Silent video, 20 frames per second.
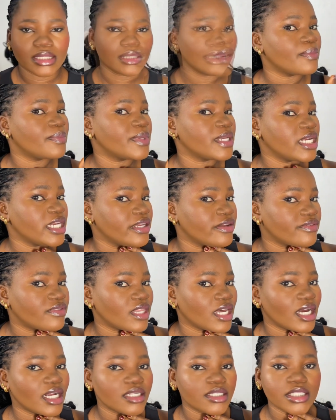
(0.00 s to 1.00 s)
I believe
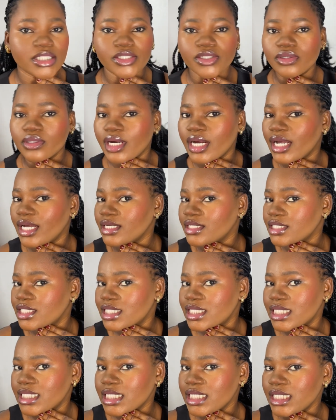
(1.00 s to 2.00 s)
that you can
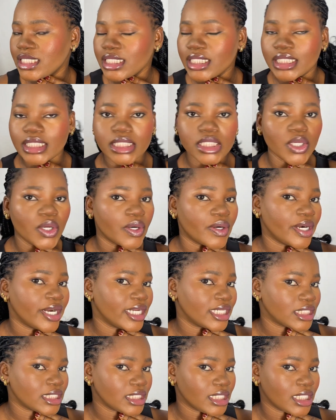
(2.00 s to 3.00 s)
see it
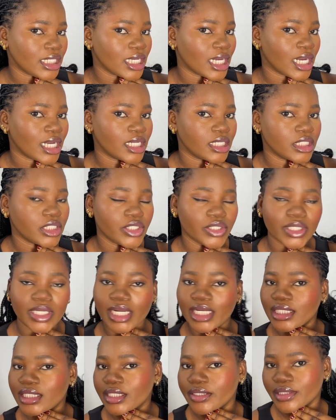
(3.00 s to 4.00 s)
already, and you
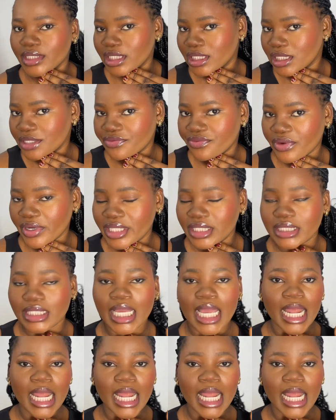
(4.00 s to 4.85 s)
can tell the difference